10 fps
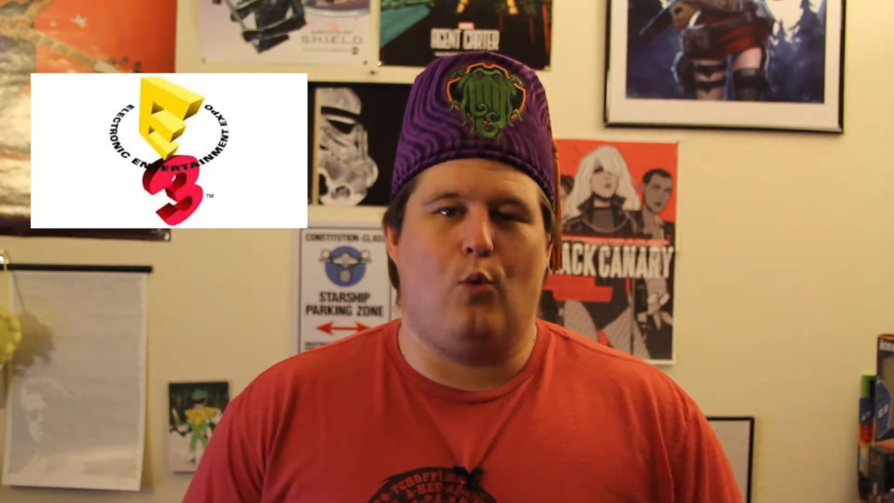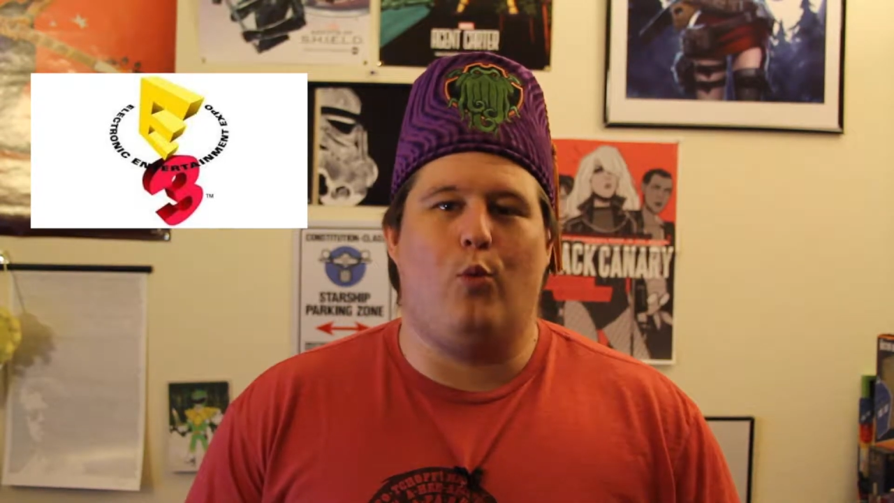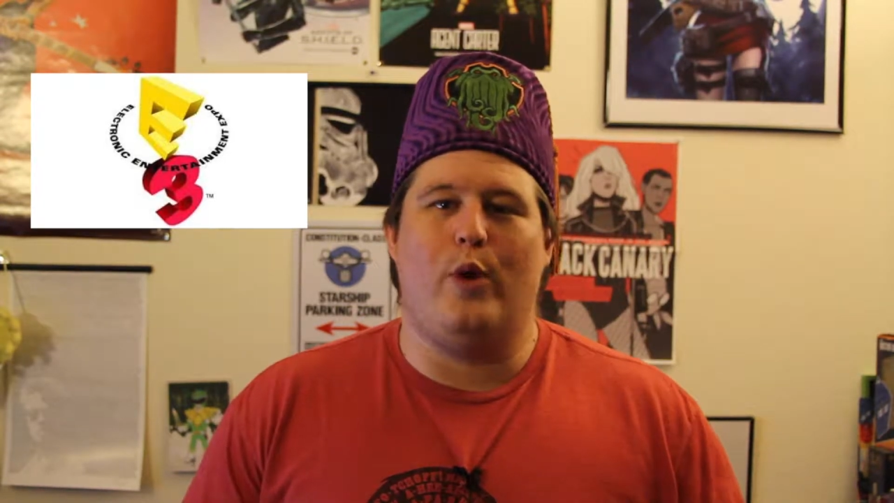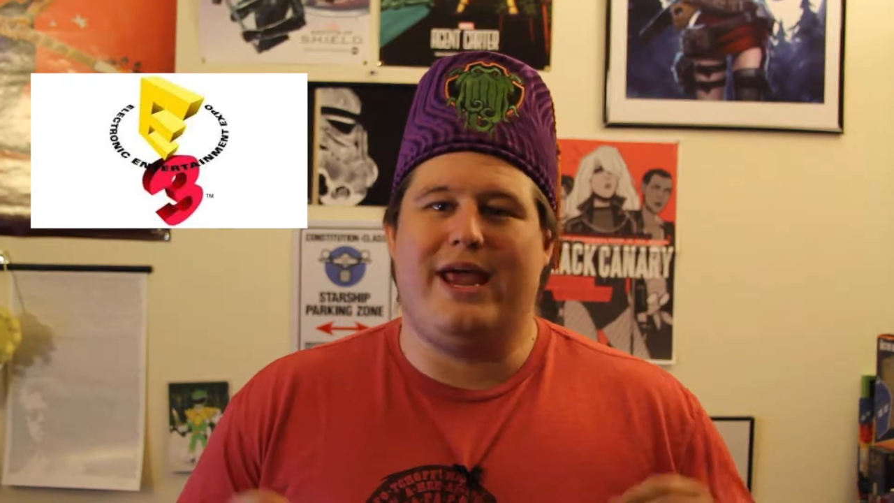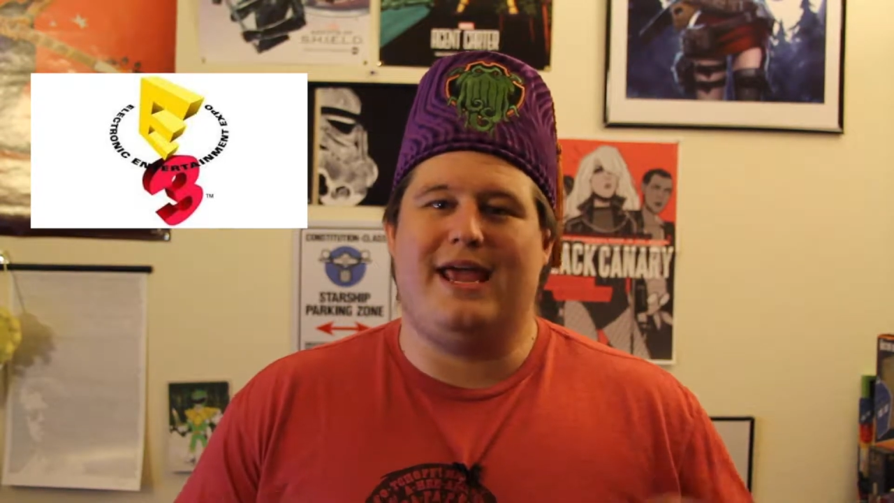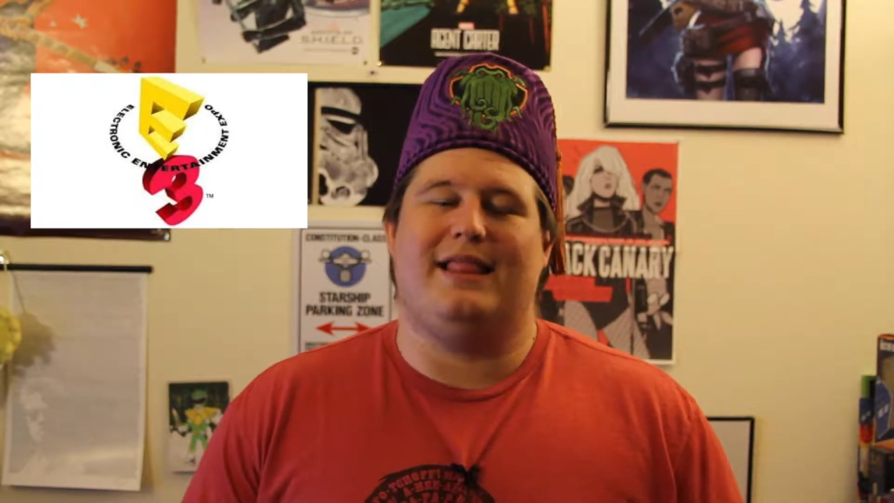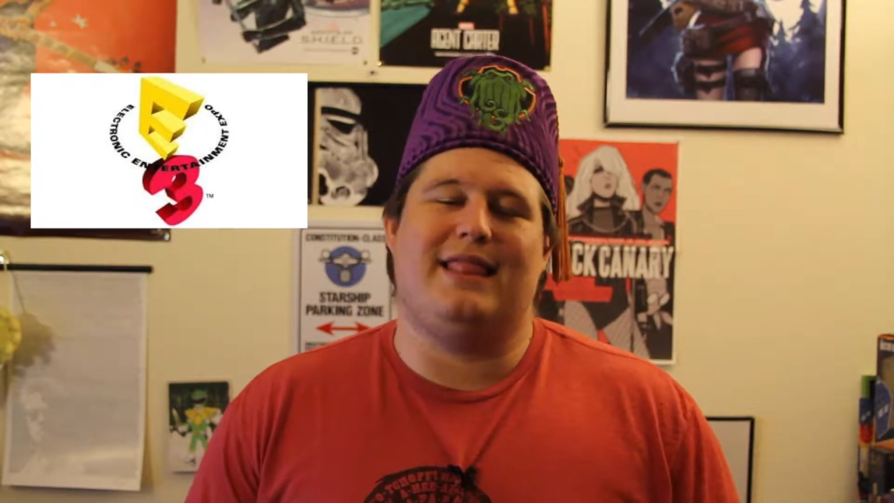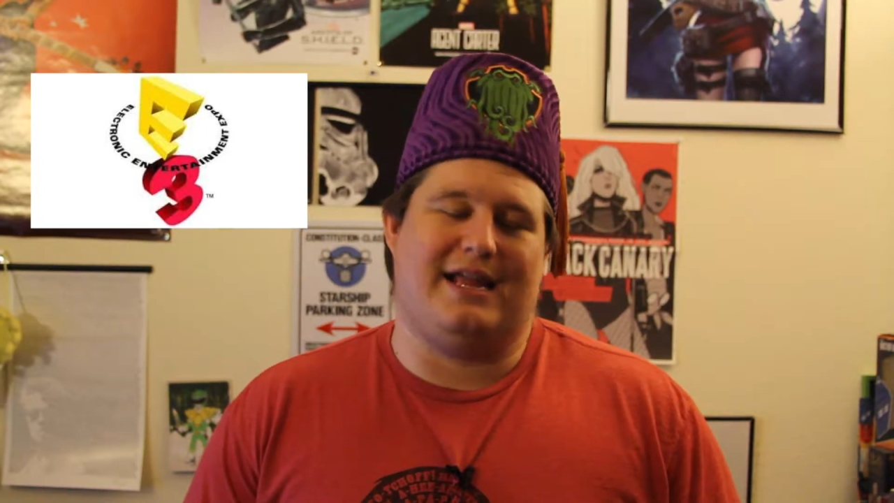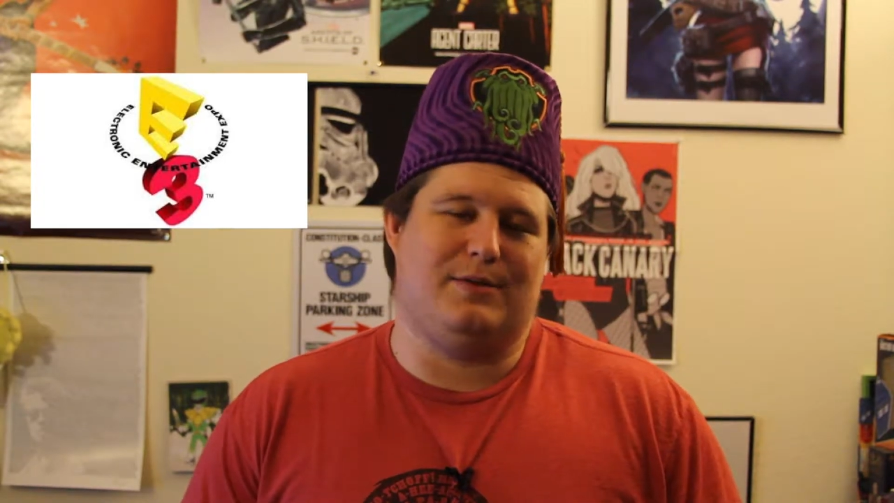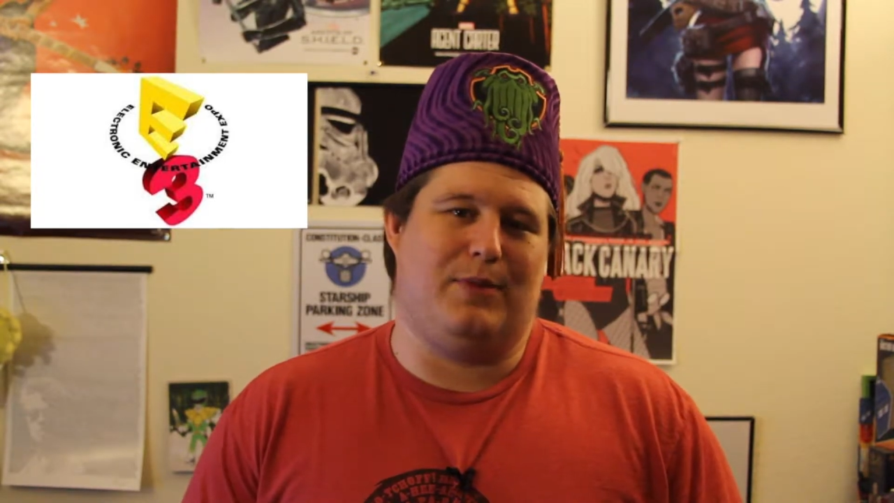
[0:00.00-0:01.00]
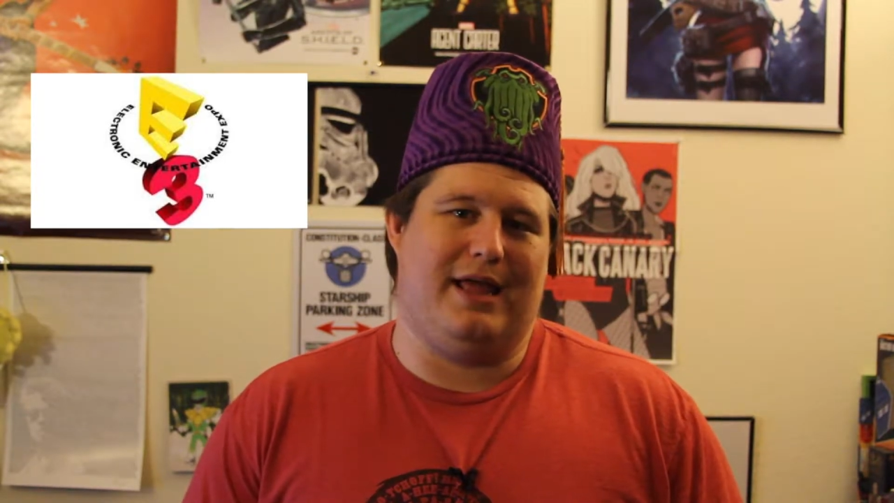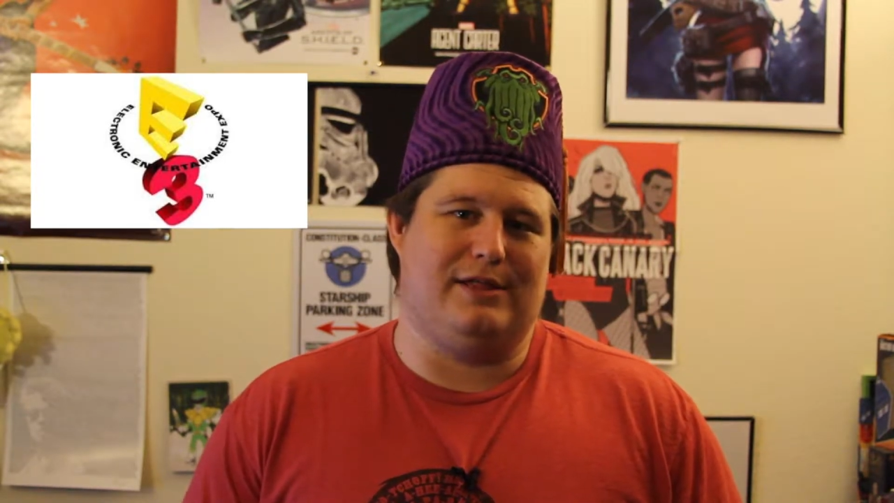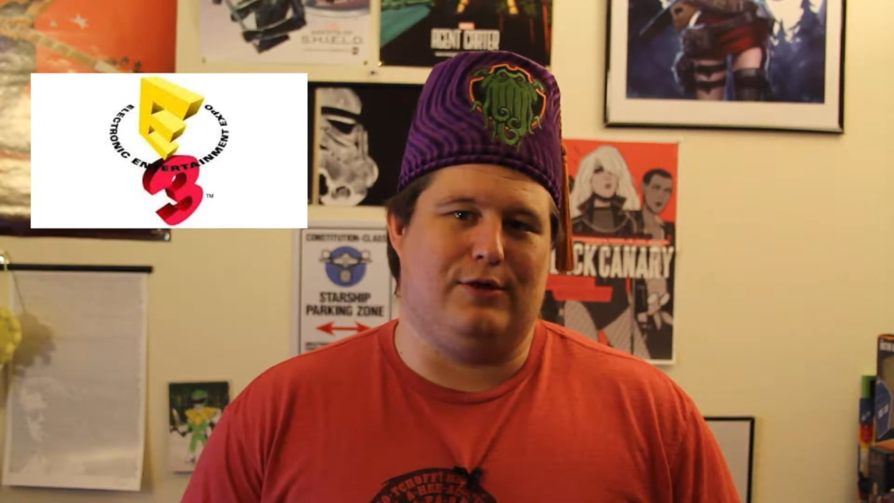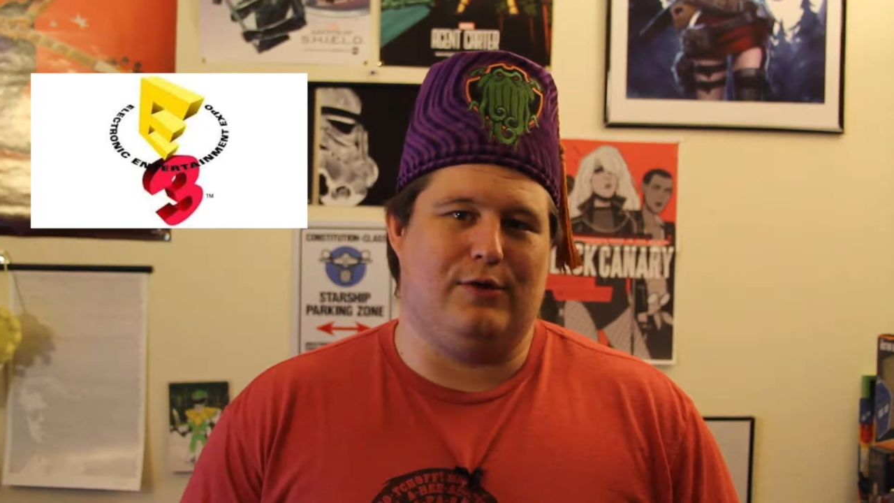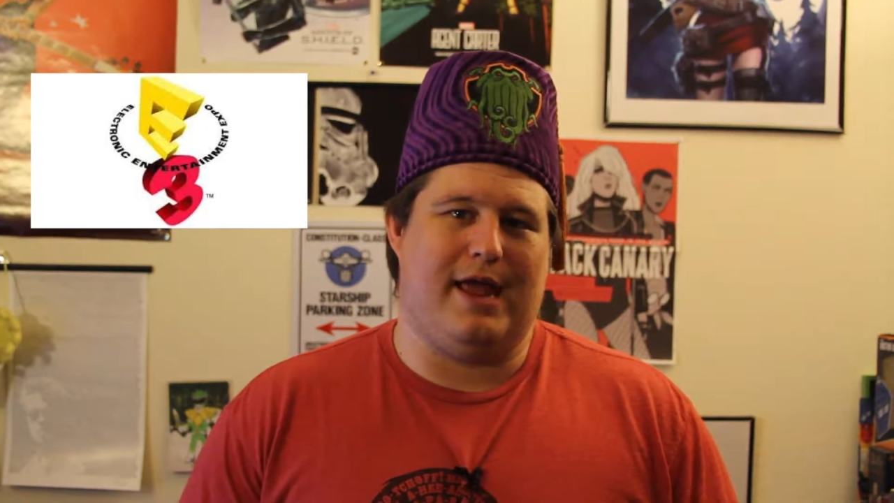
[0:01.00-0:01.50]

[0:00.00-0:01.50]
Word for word: We like to play a little